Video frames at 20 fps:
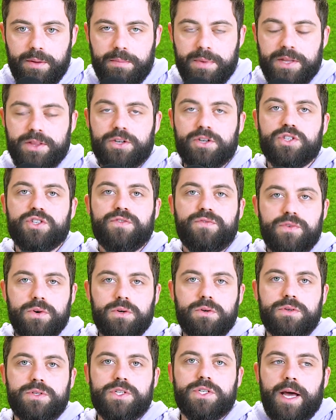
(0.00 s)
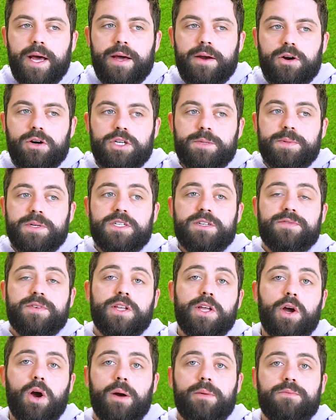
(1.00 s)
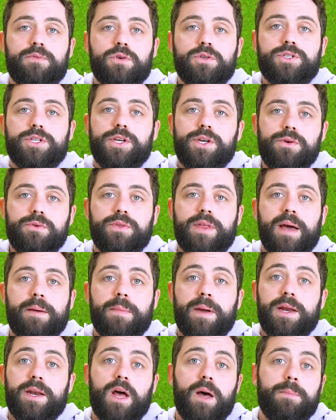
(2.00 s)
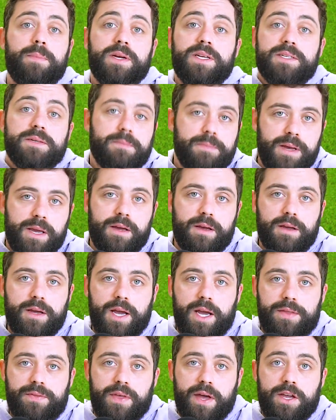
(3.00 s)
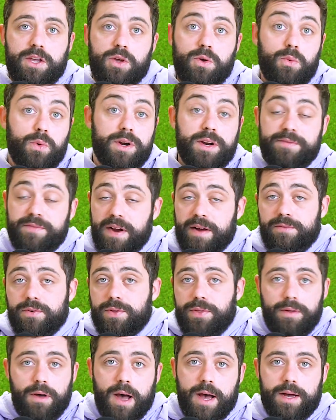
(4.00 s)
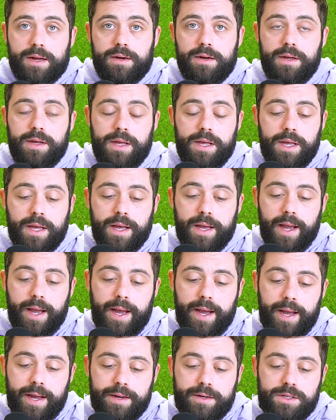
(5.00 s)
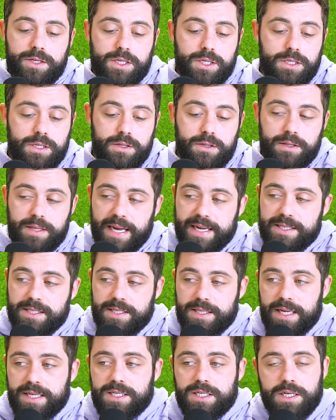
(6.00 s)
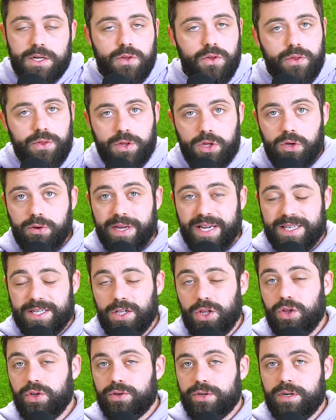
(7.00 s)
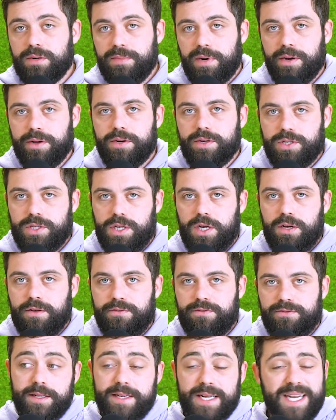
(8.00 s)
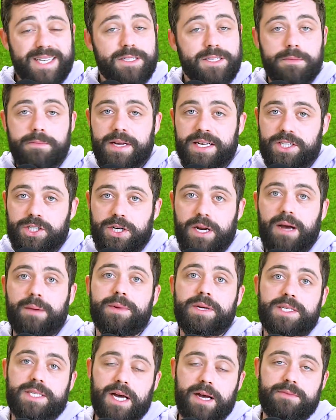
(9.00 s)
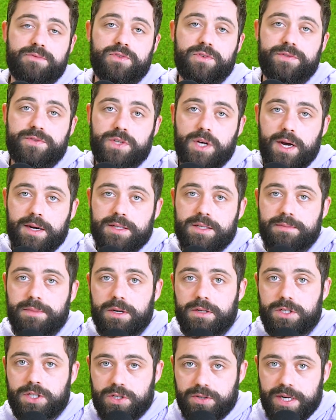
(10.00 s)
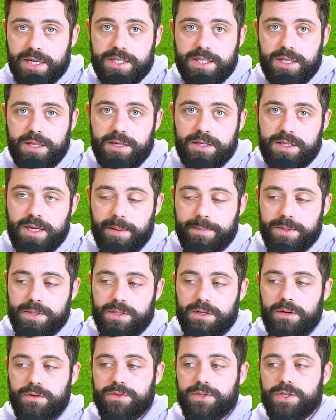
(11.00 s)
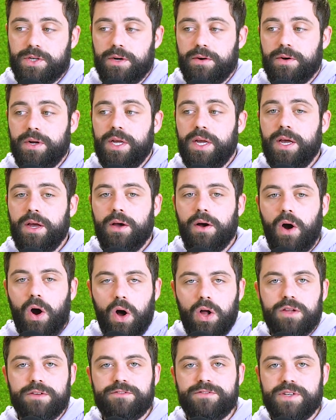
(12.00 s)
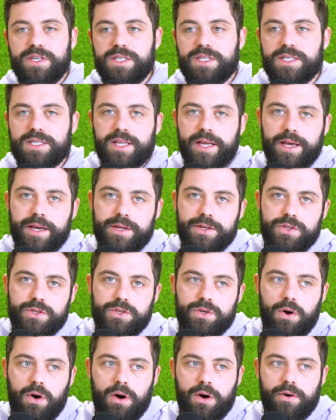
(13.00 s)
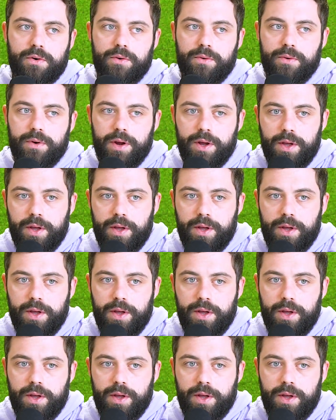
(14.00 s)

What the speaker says: but there's foods that are specifically harmful to you that may not be to me, that you would have never thought. And that's another thing. You get to learn about yourself. Not to mention how many times we've talked about stress in this episode. So all of these things are